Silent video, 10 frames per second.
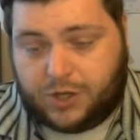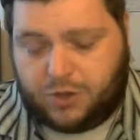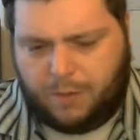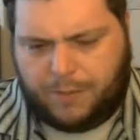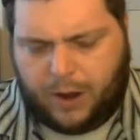
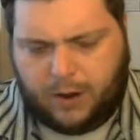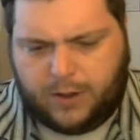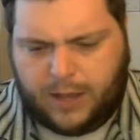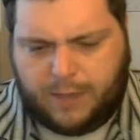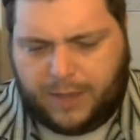
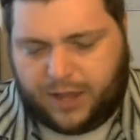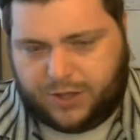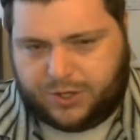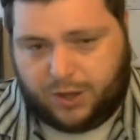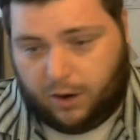apparently
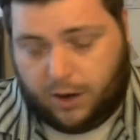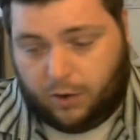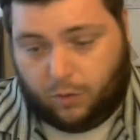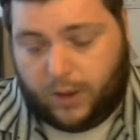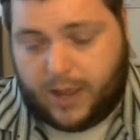because you're
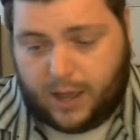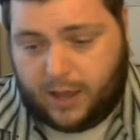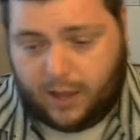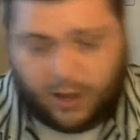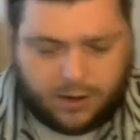
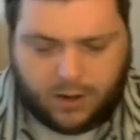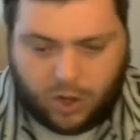agreeing and